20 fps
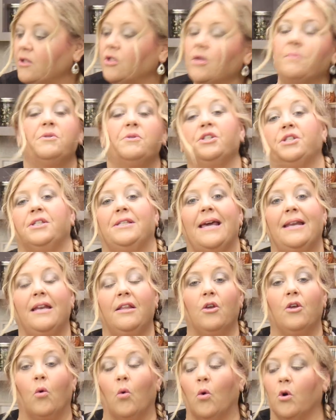So I'm just
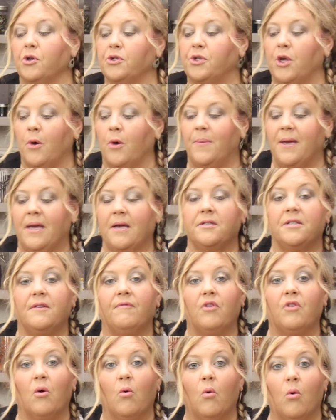getting the orzo because
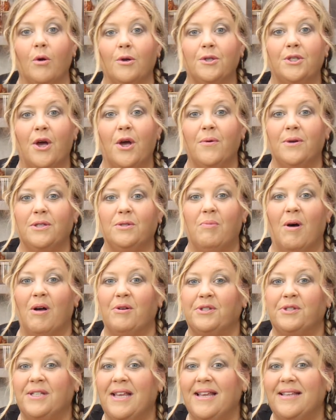if the orzo is
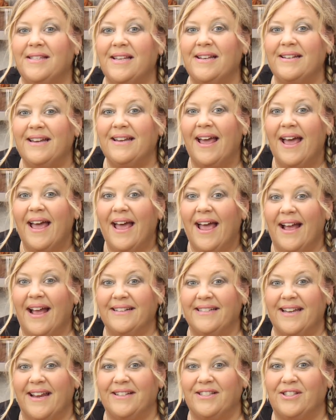well seasoned
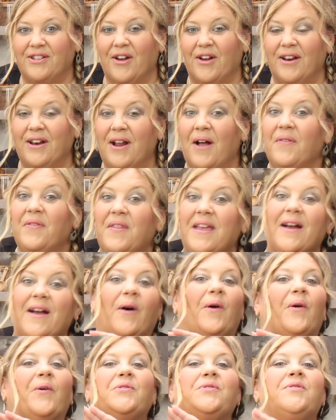and tastes good, the
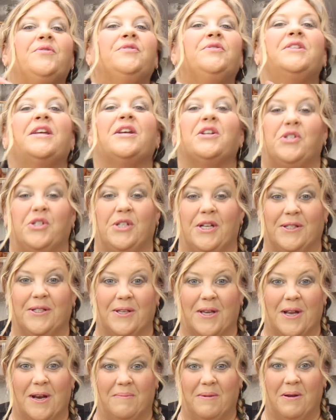whole dish is
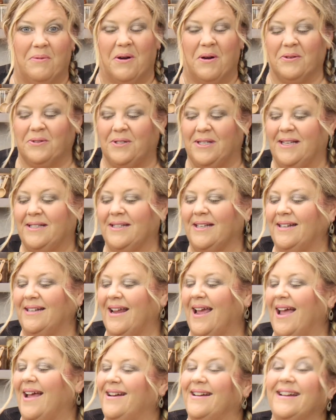gonna be well
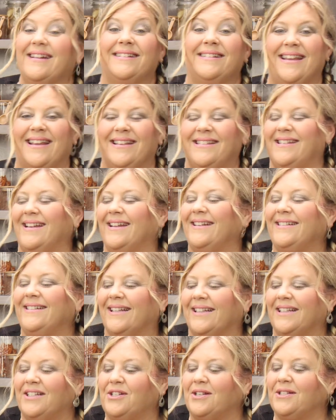seasoned and taste
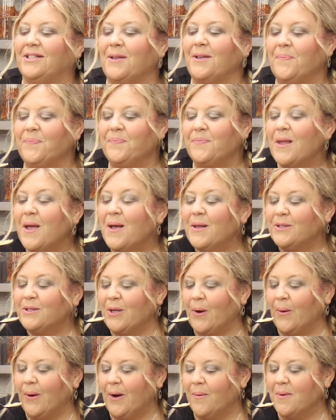delicious.
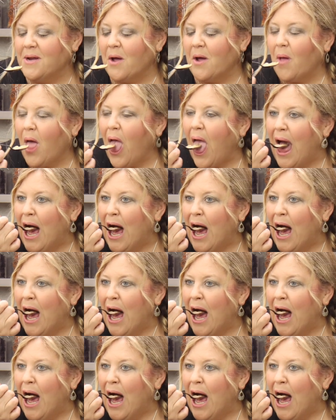So here we go.